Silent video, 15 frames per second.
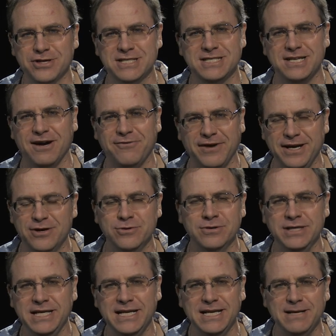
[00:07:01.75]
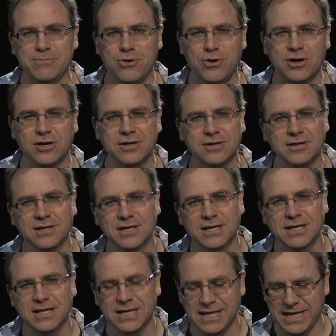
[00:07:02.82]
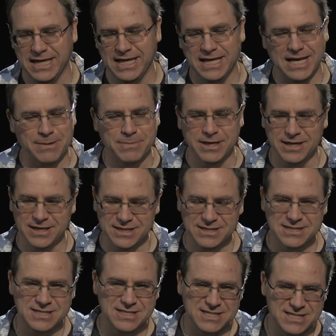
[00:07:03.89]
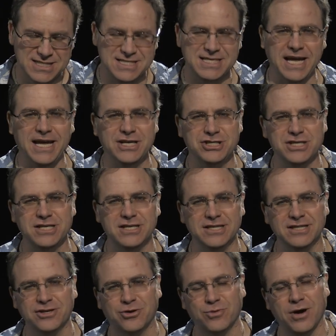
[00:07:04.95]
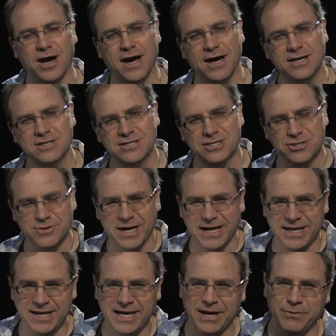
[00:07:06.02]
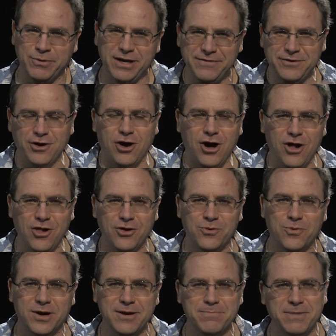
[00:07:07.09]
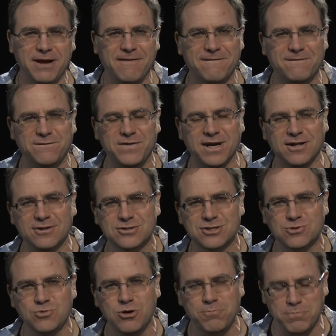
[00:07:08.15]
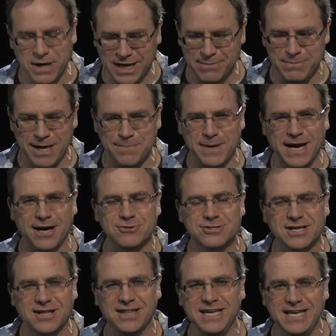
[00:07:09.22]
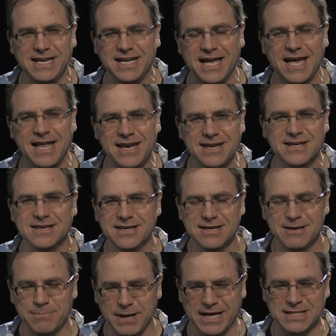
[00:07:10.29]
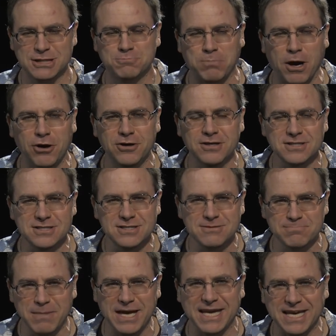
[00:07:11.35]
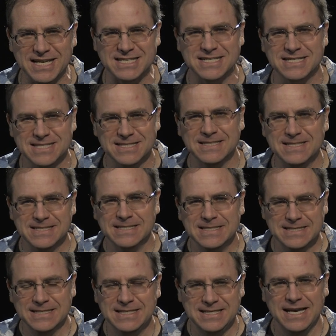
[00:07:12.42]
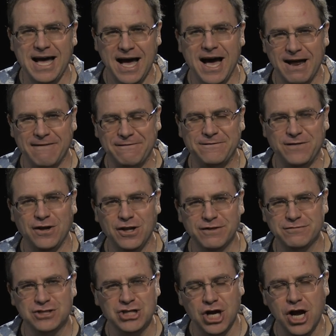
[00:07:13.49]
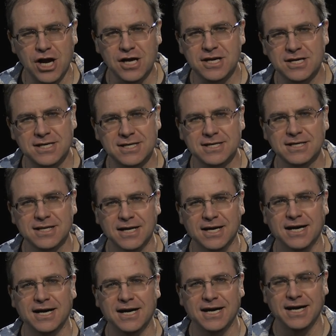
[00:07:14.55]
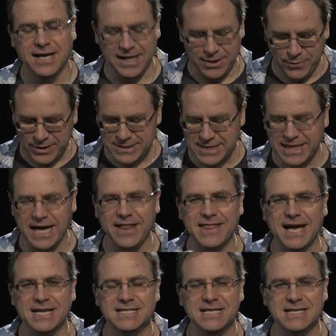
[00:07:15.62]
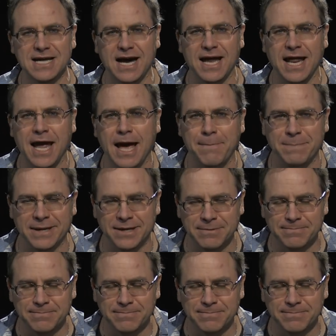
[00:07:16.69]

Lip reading: stuff I don't need anymore. And I'm going to stage it in the garage so I can get rid of it all in one big fell swoop. I can make my house clean again, make it Spartan, make it not full of junk. And once again, that did not happen.